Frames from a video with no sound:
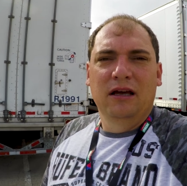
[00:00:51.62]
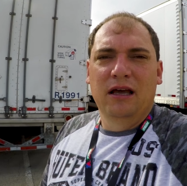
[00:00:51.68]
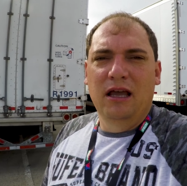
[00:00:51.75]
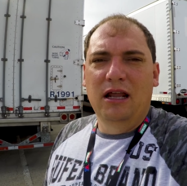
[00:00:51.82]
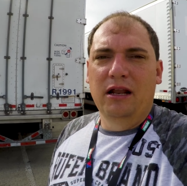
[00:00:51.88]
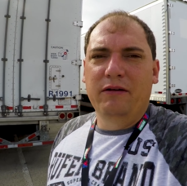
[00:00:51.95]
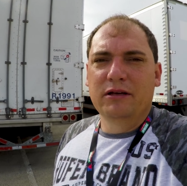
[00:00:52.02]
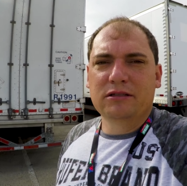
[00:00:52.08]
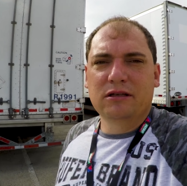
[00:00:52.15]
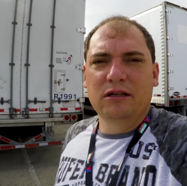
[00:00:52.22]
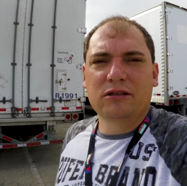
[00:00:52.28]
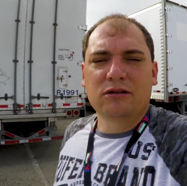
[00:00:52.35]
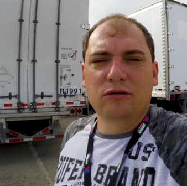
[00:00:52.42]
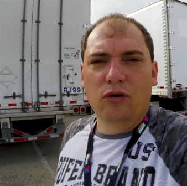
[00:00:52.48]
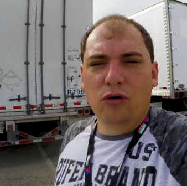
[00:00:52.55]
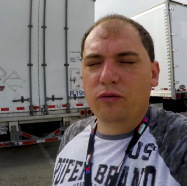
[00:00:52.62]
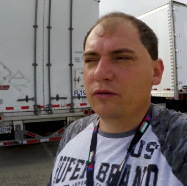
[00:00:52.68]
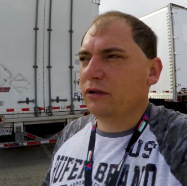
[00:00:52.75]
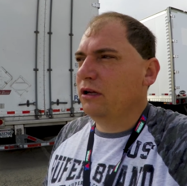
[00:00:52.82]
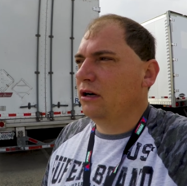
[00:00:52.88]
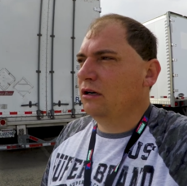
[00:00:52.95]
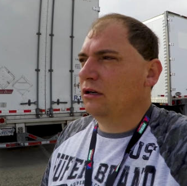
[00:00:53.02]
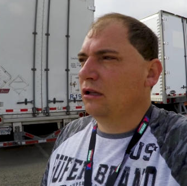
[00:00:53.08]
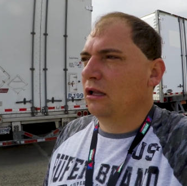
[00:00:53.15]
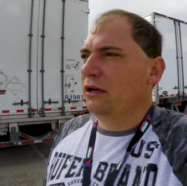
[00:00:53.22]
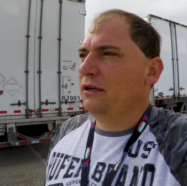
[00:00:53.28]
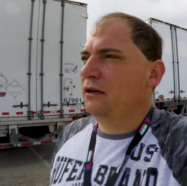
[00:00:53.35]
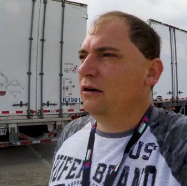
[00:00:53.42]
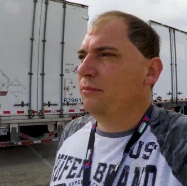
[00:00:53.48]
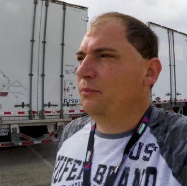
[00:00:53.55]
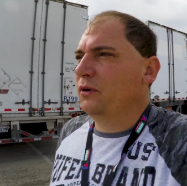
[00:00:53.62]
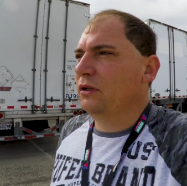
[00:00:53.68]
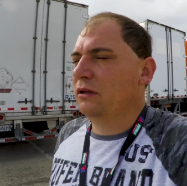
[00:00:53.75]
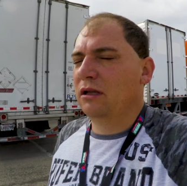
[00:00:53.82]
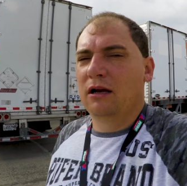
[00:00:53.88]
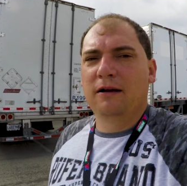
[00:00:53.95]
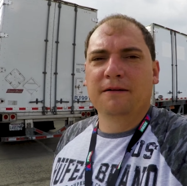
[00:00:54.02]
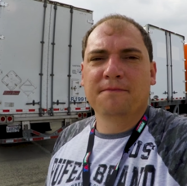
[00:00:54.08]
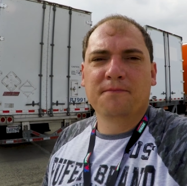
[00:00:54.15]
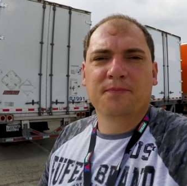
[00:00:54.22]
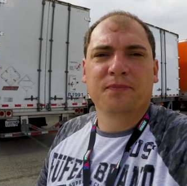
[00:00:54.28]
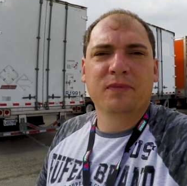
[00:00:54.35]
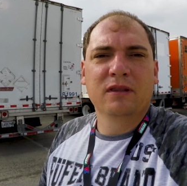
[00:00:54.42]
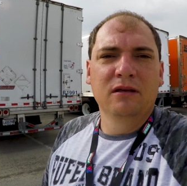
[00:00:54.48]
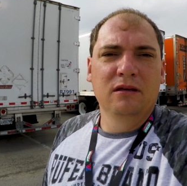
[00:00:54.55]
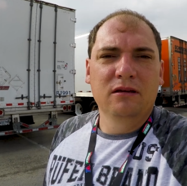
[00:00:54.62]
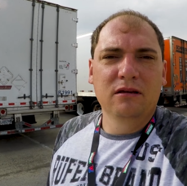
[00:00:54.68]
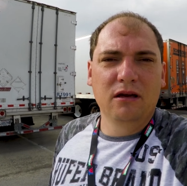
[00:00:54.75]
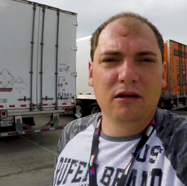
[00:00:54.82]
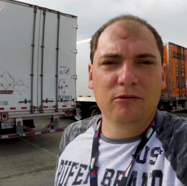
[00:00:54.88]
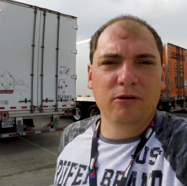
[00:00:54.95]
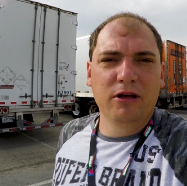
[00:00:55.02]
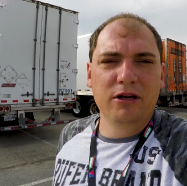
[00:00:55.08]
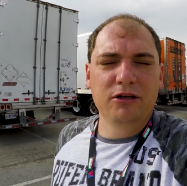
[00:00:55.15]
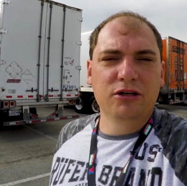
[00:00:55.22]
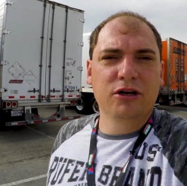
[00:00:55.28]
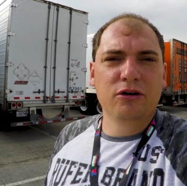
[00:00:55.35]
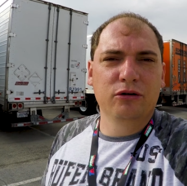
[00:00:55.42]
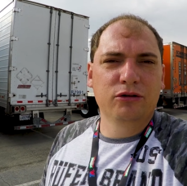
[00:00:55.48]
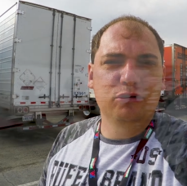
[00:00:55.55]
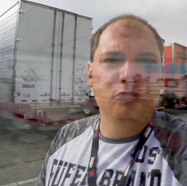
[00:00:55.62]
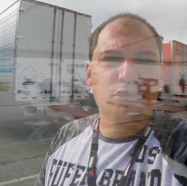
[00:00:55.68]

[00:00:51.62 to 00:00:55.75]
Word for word: Anyways, let's go over there and line up and uh, get ready to go to